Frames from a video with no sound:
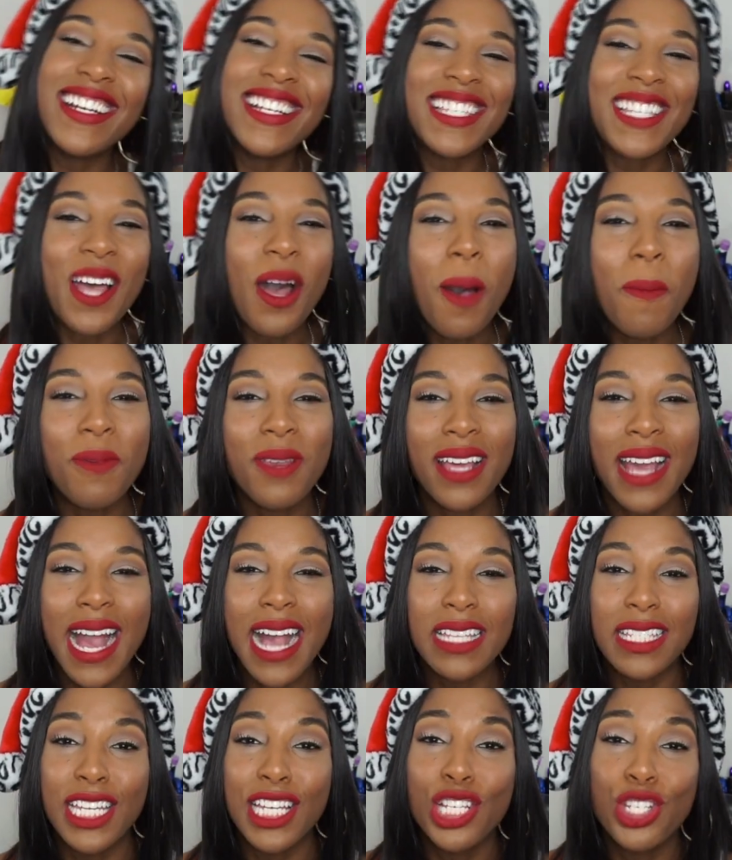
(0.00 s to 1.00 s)
So I hope you
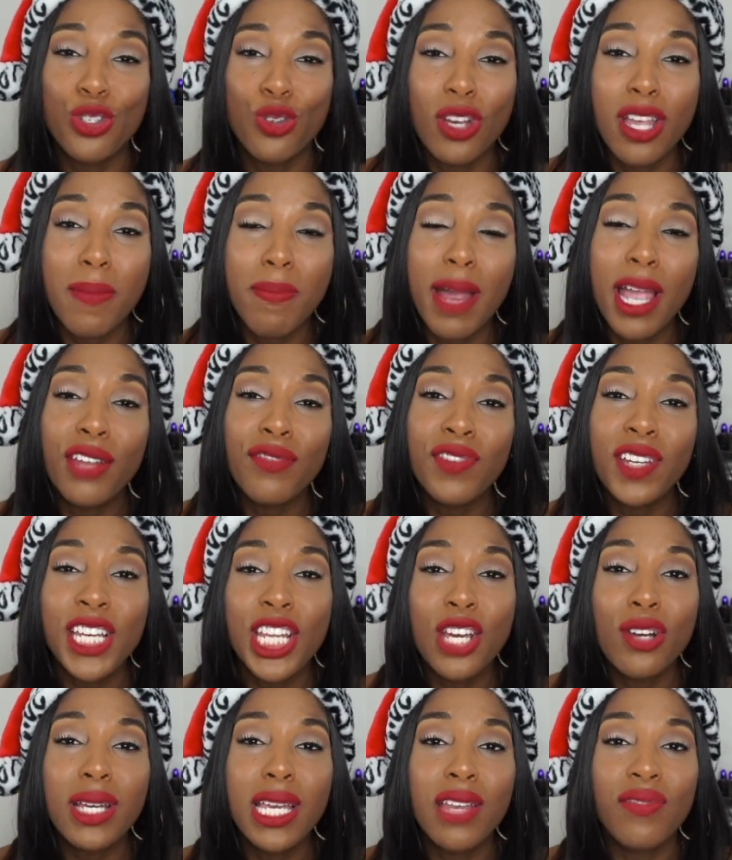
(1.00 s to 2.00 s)
guys enjoy my
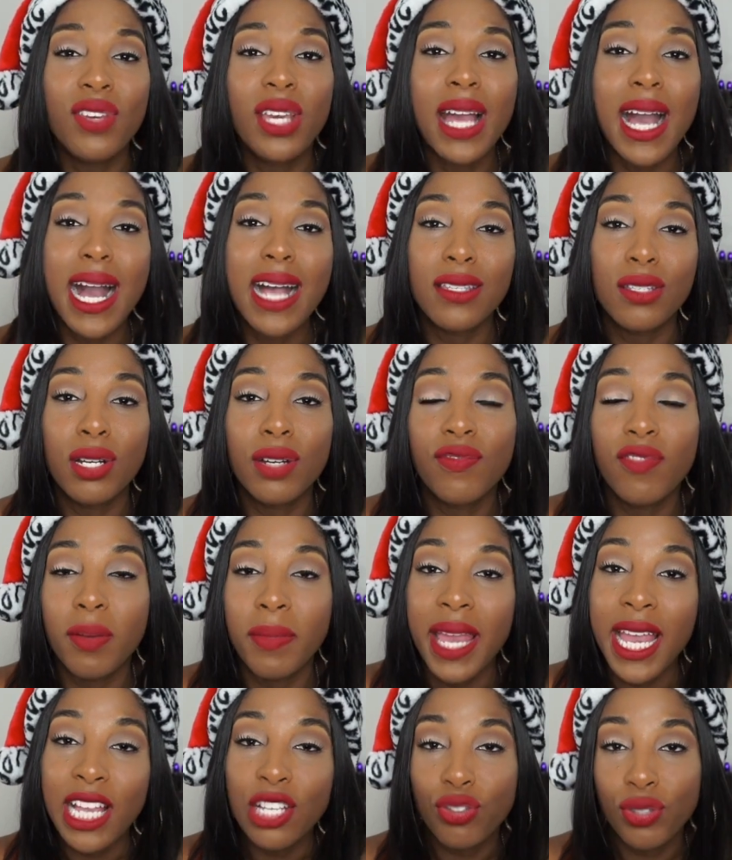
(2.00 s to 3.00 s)
video. If you guys are
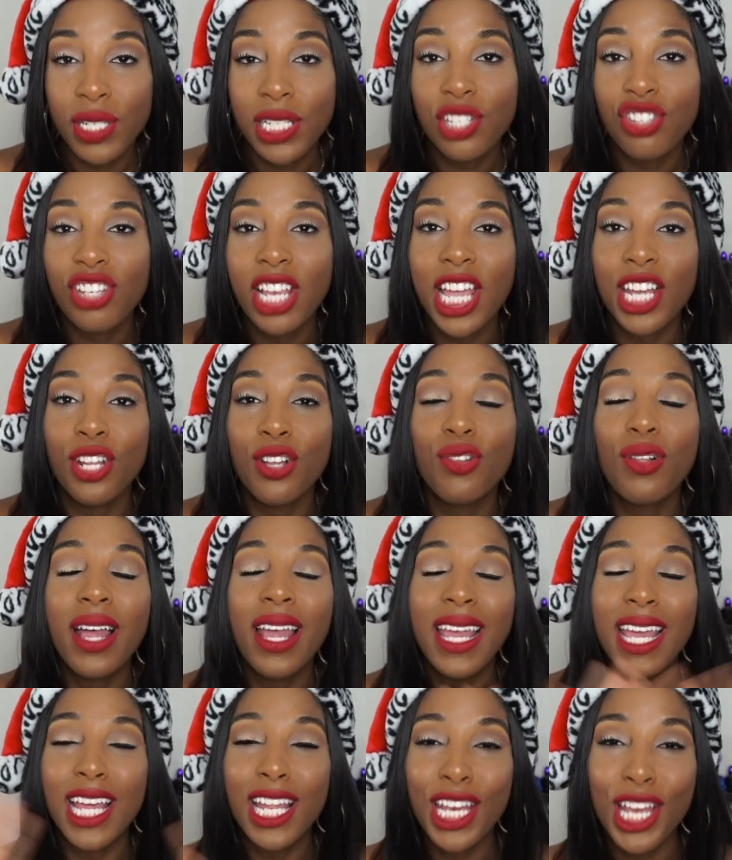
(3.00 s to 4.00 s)
from Andrea's channel,
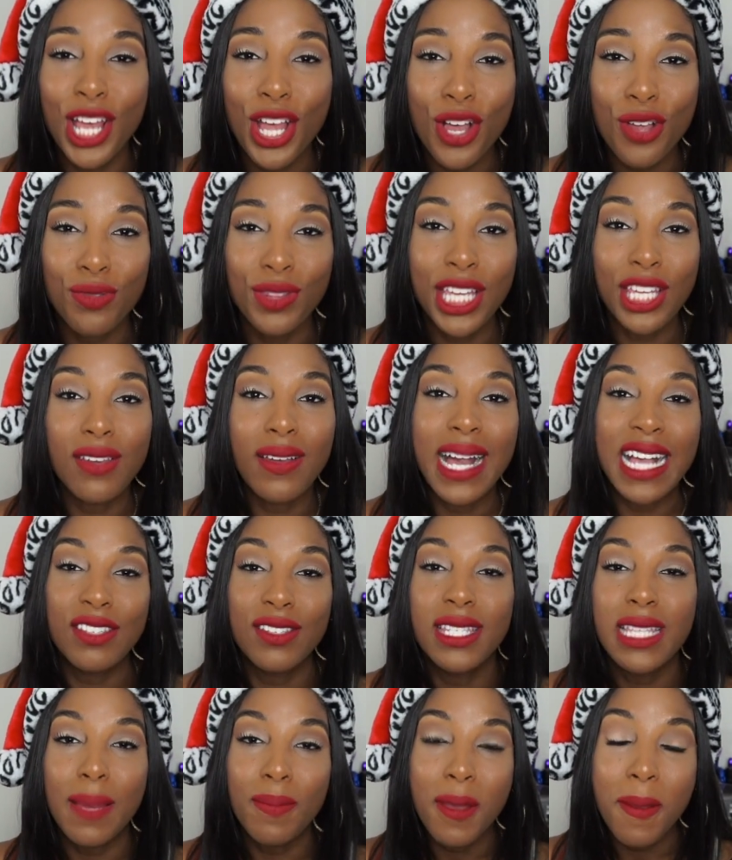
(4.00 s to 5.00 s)
hello, thank you guys
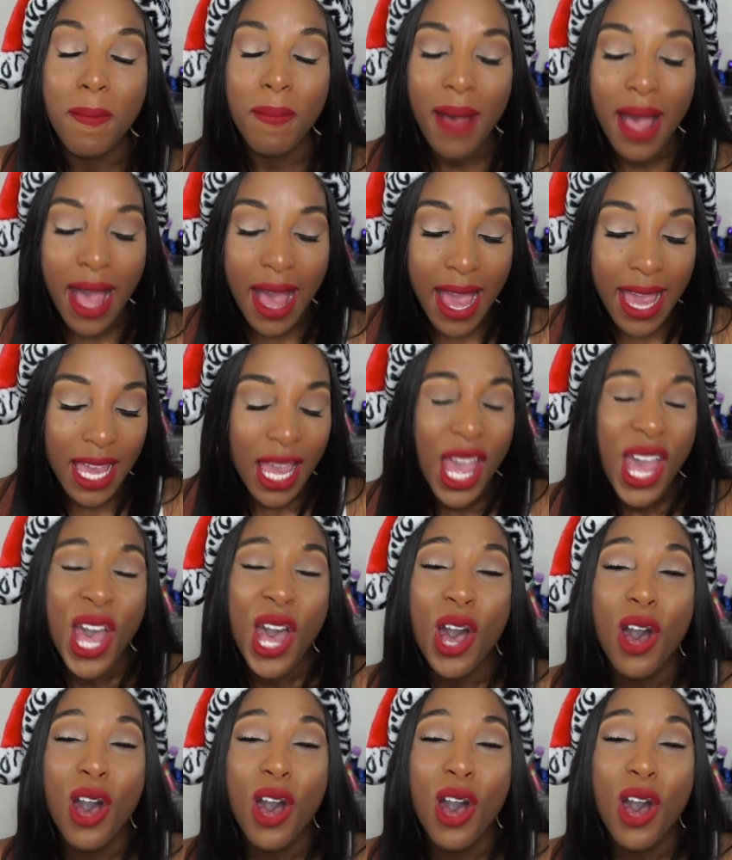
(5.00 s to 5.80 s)
for stopping by.